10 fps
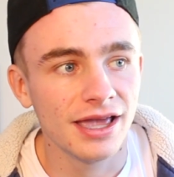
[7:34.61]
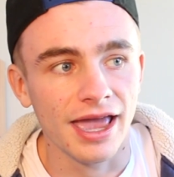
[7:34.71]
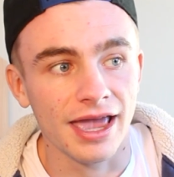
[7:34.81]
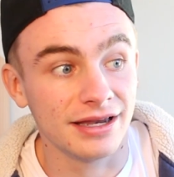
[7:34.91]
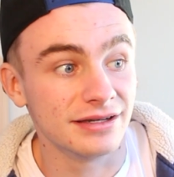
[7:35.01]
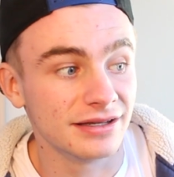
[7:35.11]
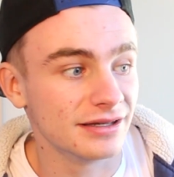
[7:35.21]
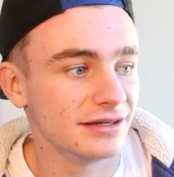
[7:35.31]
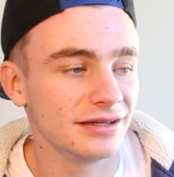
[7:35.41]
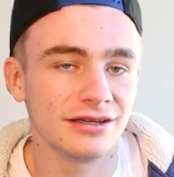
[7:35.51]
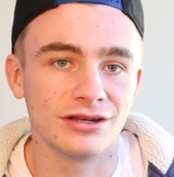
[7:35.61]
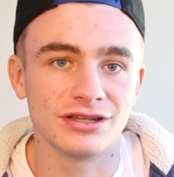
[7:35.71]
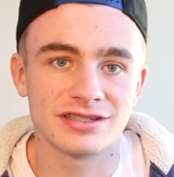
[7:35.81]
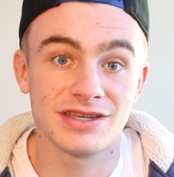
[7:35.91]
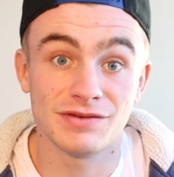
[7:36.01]
And, you know,
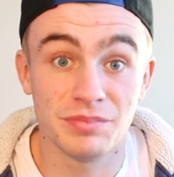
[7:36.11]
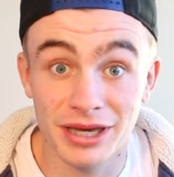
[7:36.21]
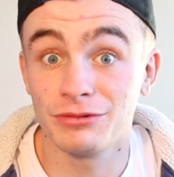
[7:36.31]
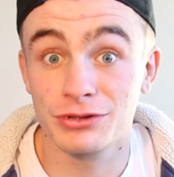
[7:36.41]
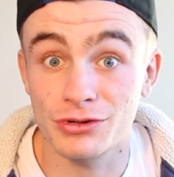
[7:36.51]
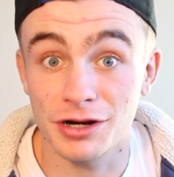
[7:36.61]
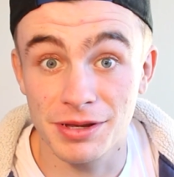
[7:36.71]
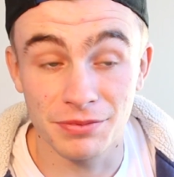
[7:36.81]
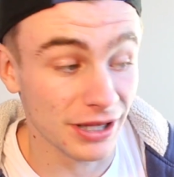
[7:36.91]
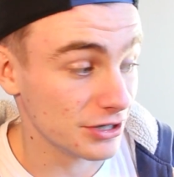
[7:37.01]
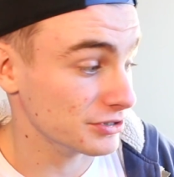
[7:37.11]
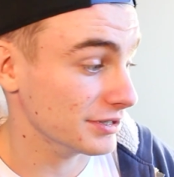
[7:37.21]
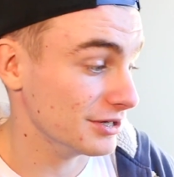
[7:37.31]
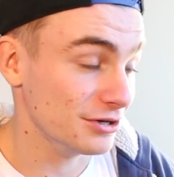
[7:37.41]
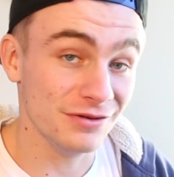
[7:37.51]
this is even better with drunk people,
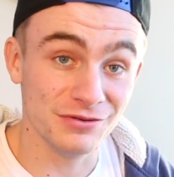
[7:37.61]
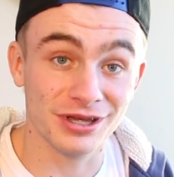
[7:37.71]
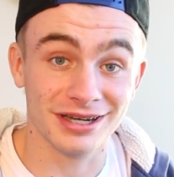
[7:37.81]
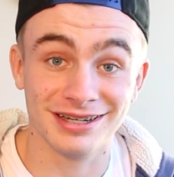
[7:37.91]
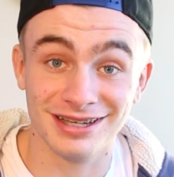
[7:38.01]
actually, you know, because